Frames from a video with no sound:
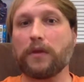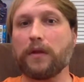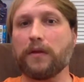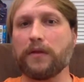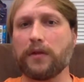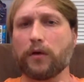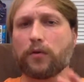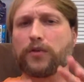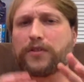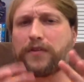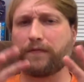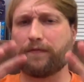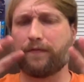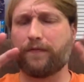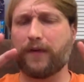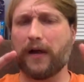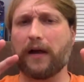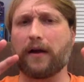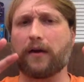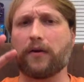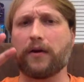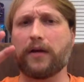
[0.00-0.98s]
there was a
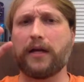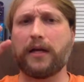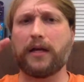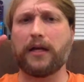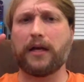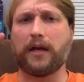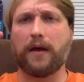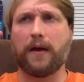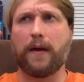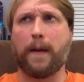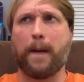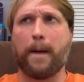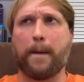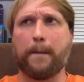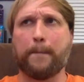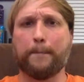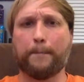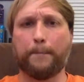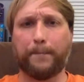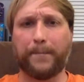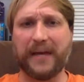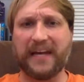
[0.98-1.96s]
very
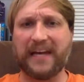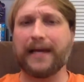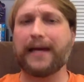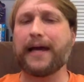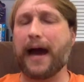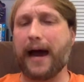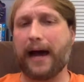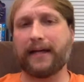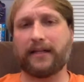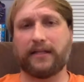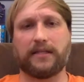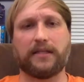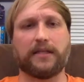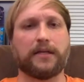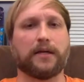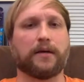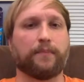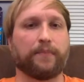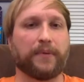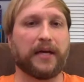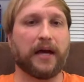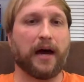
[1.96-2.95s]
big
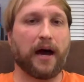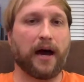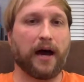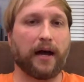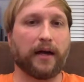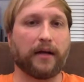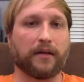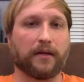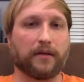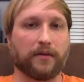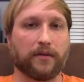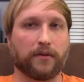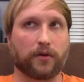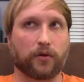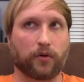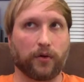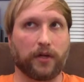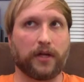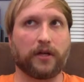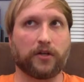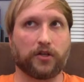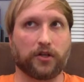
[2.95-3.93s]
idea behind the
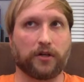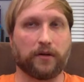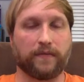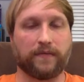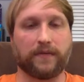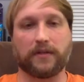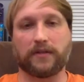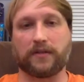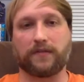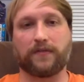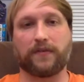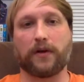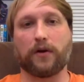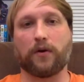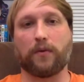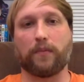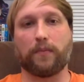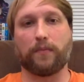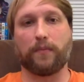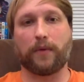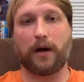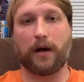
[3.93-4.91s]
creation of this
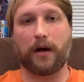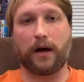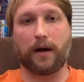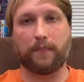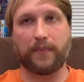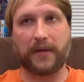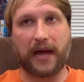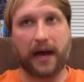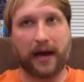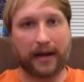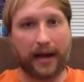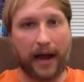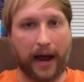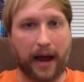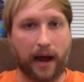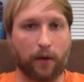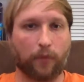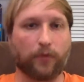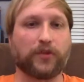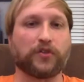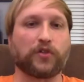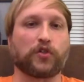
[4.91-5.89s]
film, uh, behind
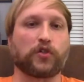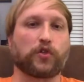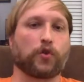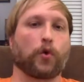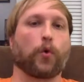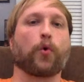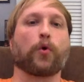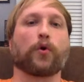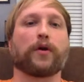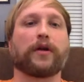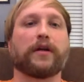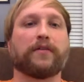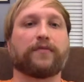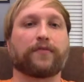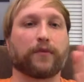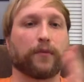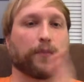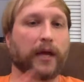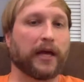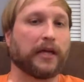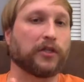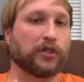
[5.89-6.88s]
how the story
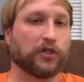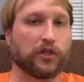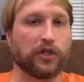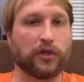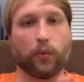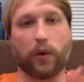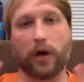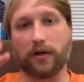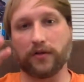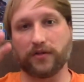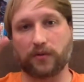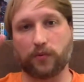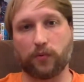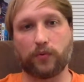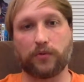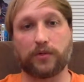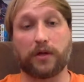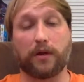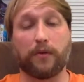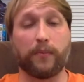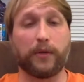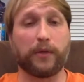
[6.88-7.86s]
from H.G. Wells
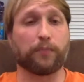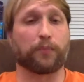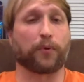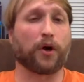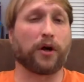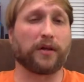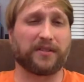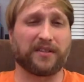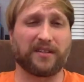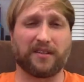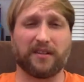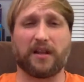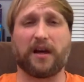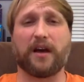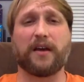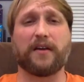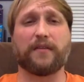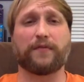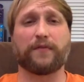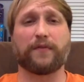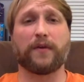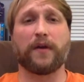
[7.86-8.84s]
was going to be brought to
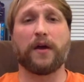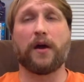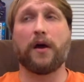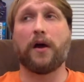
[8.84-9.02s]
life.